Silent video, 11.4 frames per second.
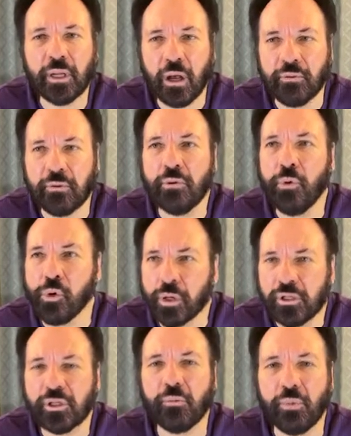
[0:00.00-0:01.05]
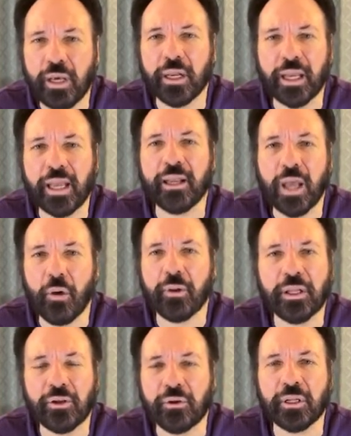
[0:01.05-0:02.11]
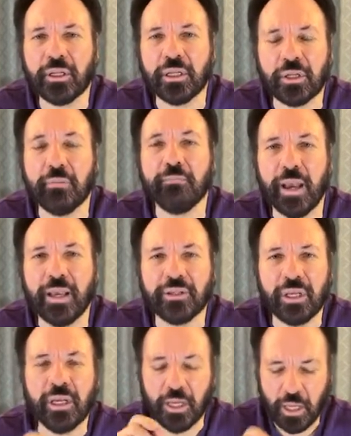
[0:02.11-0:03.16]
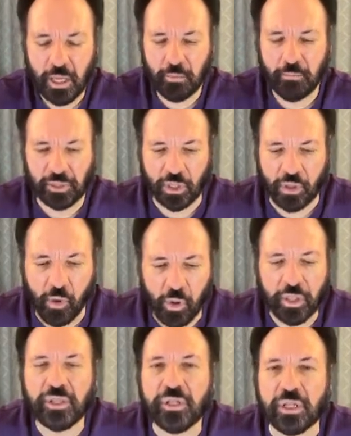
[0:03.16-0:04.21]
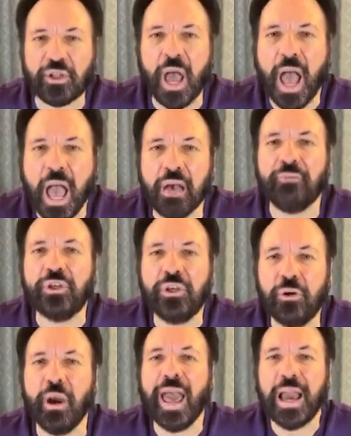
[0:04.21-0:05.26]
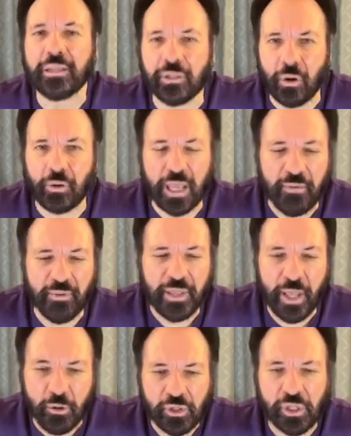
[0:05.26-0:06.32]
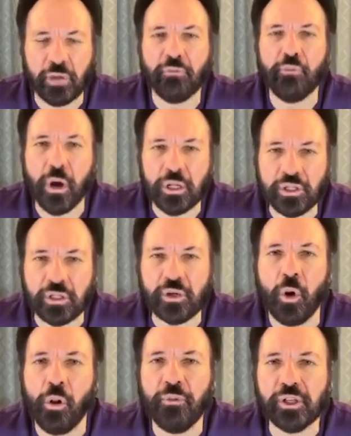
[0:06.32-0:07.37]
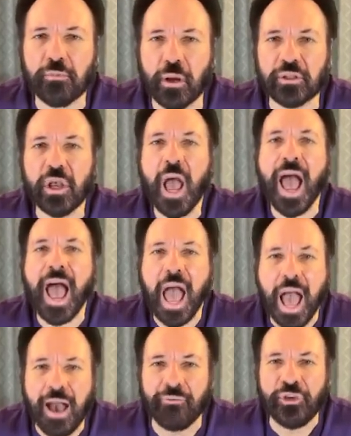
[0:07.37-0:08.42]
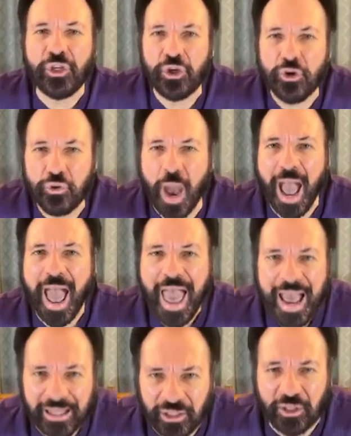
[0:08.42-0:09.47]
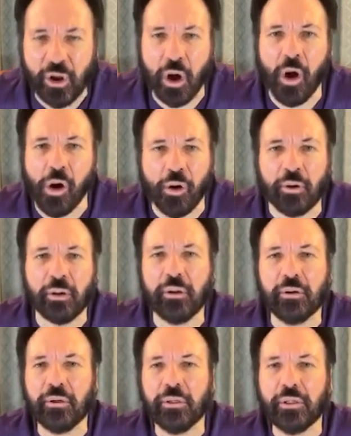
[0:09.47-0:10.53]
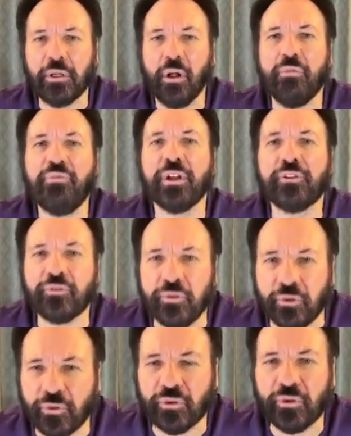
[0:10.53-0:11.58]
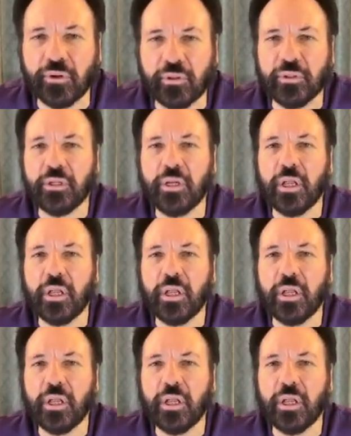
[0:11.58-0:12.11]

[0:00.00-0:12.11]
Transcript: What are the rewards that we're going to get now in eternity is amazing. But the call is this Have you acted on, even those that have watched us all these months, have you acted on the truth?